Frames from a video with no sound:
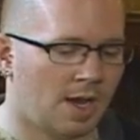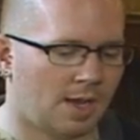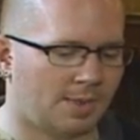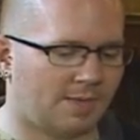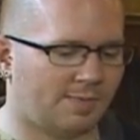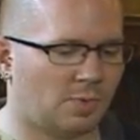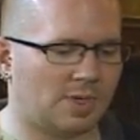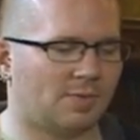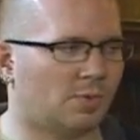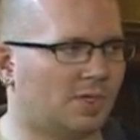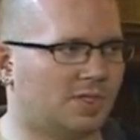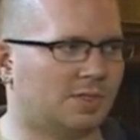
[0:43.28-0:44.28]
And then for
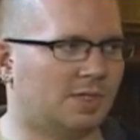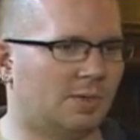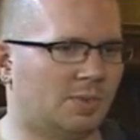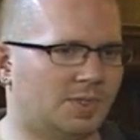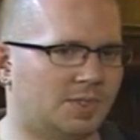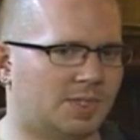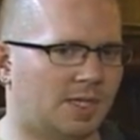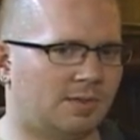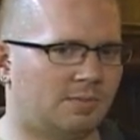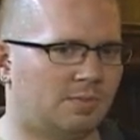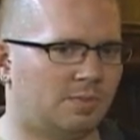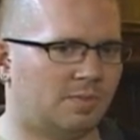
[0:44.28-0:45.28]
whatever reason, it was
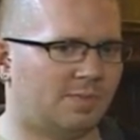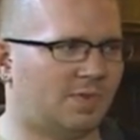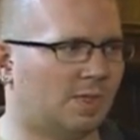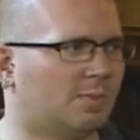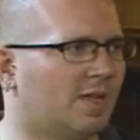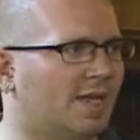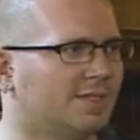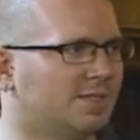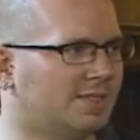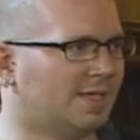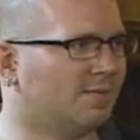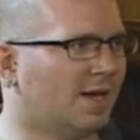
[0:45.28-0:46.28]
then Philip Glass and
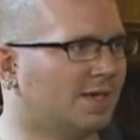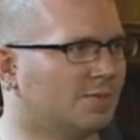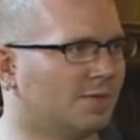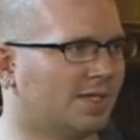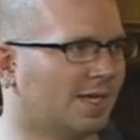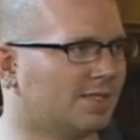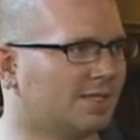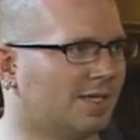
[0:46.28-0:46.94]
Steve Reich were the next